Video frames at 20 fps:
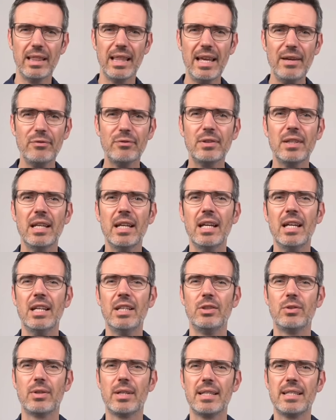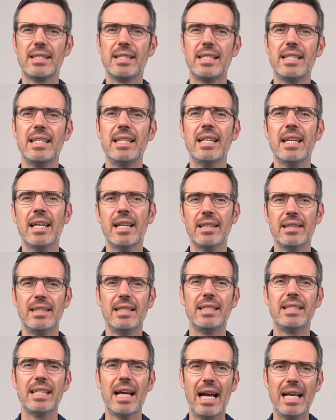the left, you can see
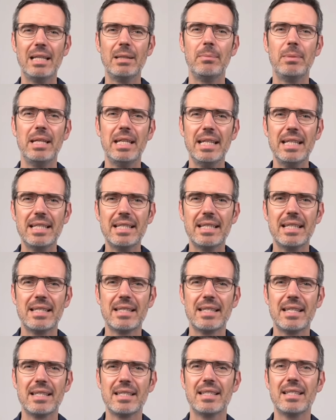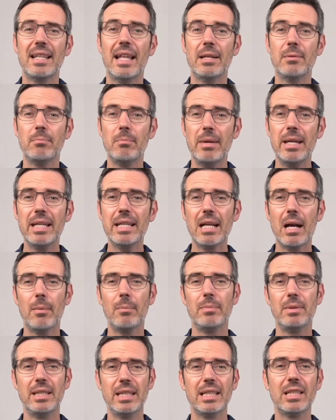the TiDB instances that make
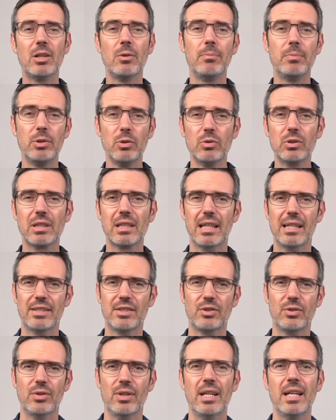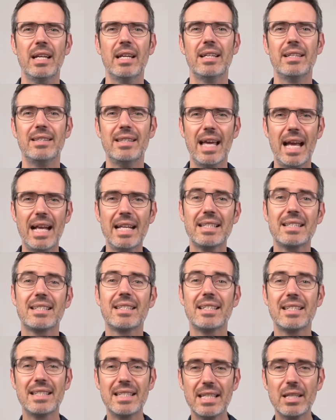up the compute cluster.
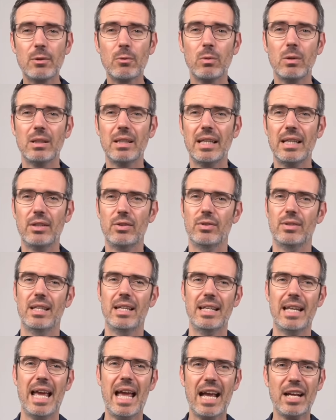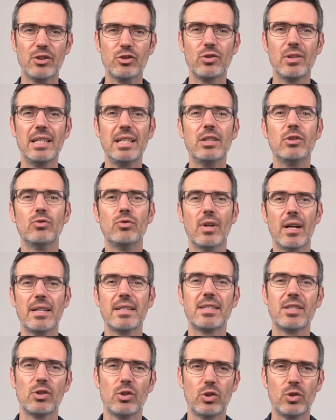That's the SQL layer that actually
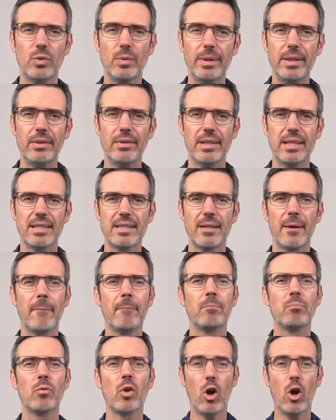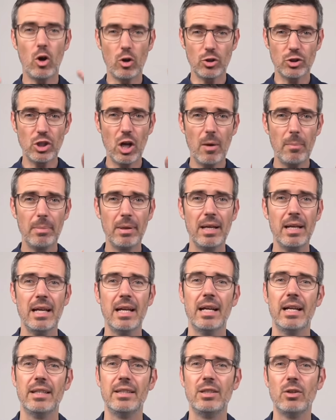runs your queries. On top,
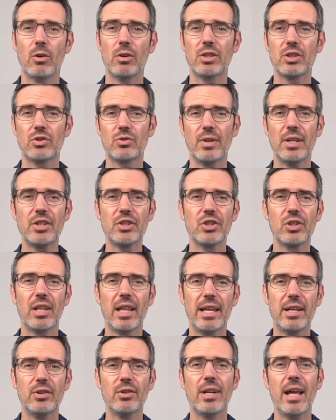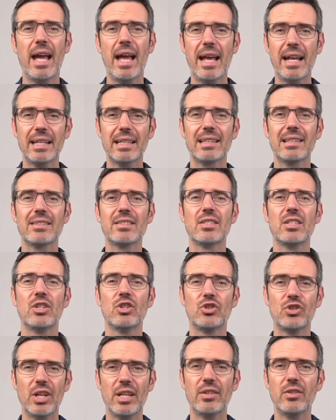the orchestration layer handles
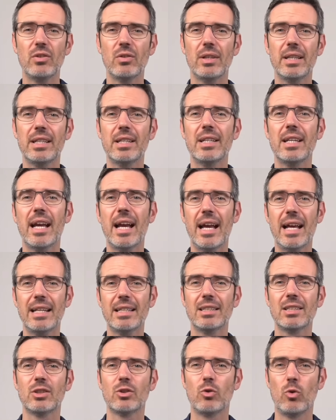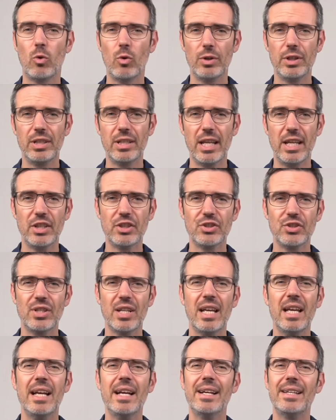scheduling and
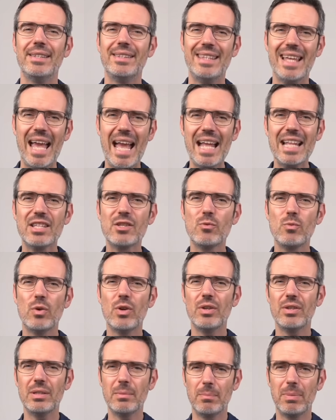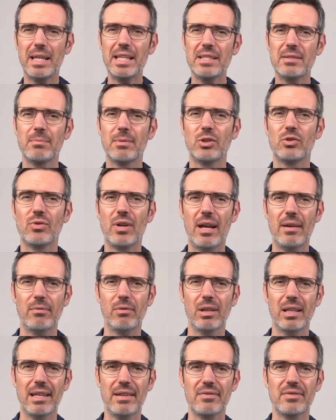coordination. That's where the placement
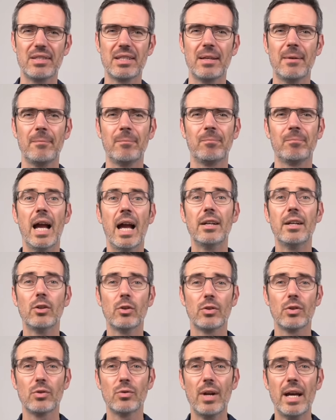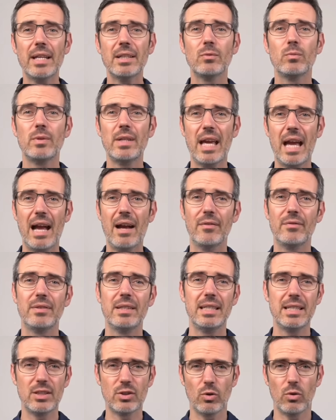driver lives. And on the right, we have
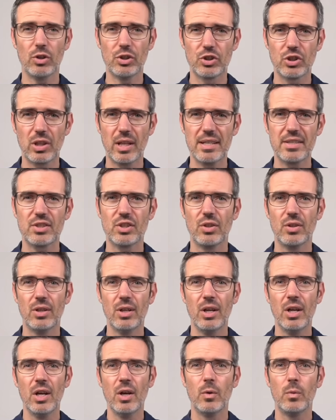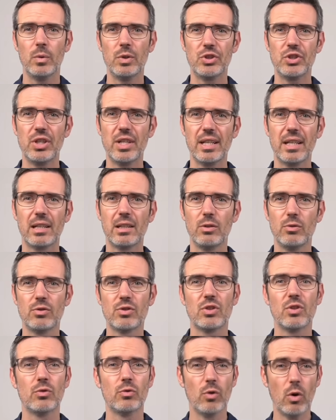the storage cluster, which
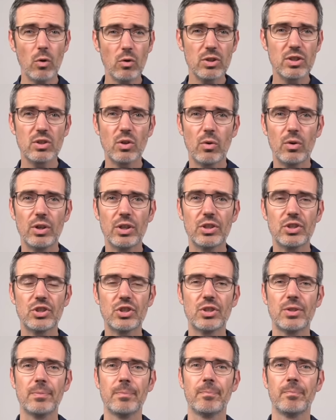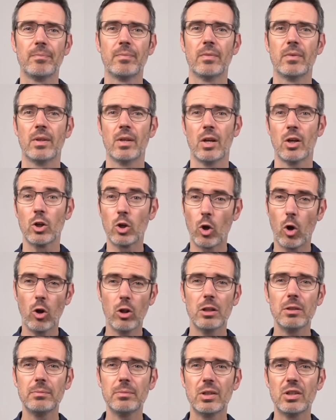includes row storage,
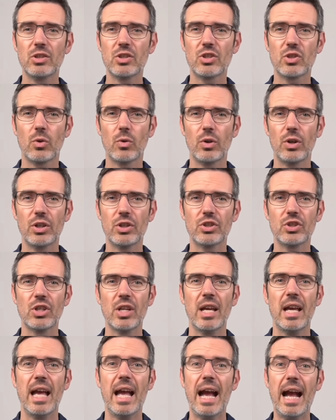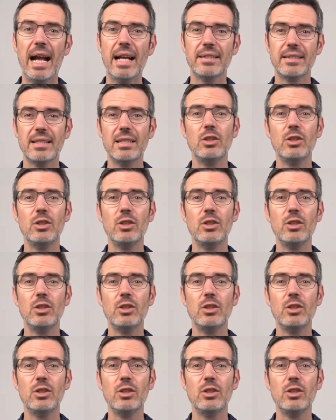columnar storage, and